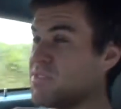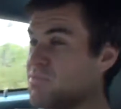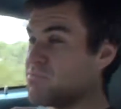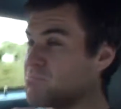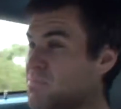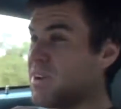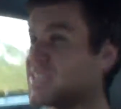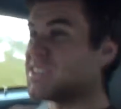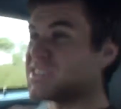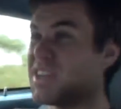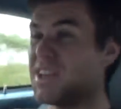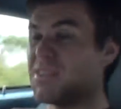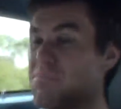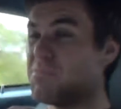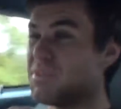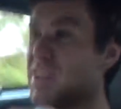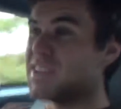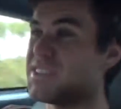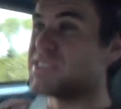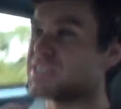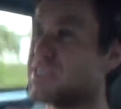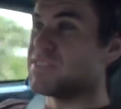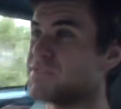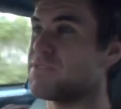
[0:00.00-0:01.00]
Basically, it
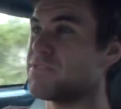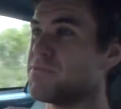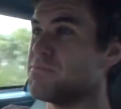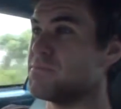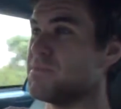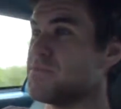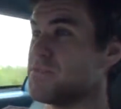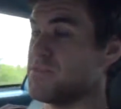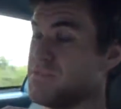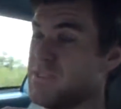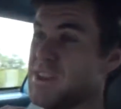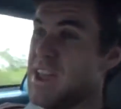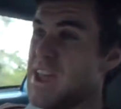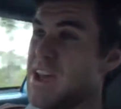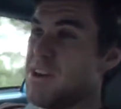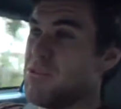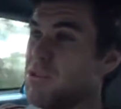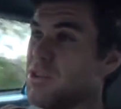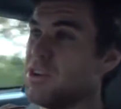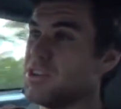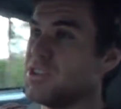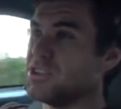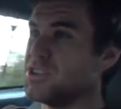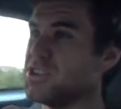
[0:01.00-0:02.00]
means that from now
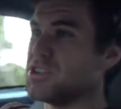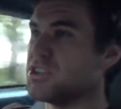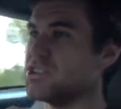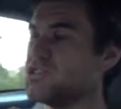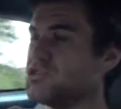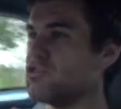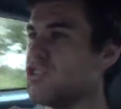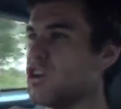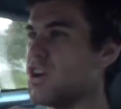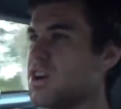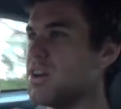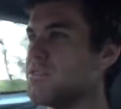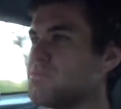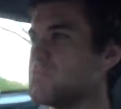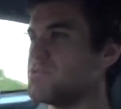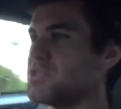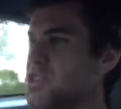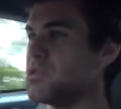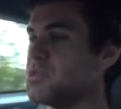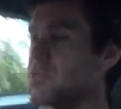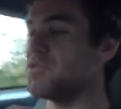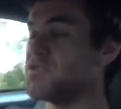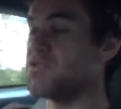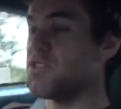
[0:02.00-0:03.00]
on you can drive
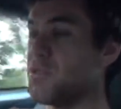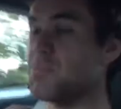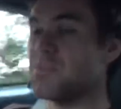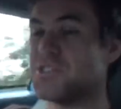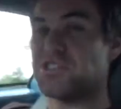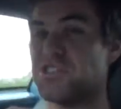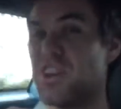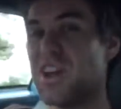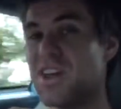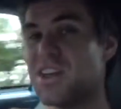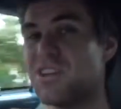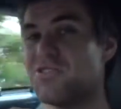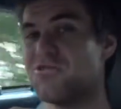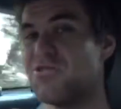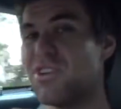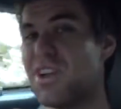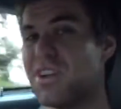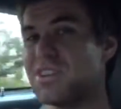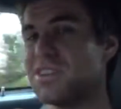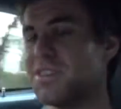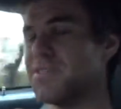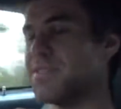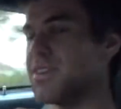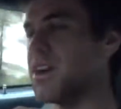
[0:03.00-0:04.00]
to and from the track in
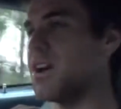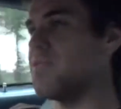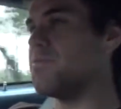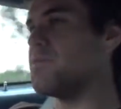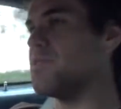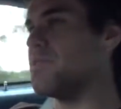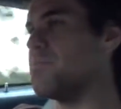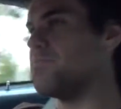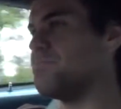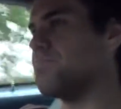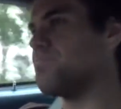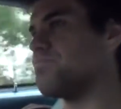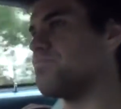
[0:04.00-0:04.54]
relative comfort.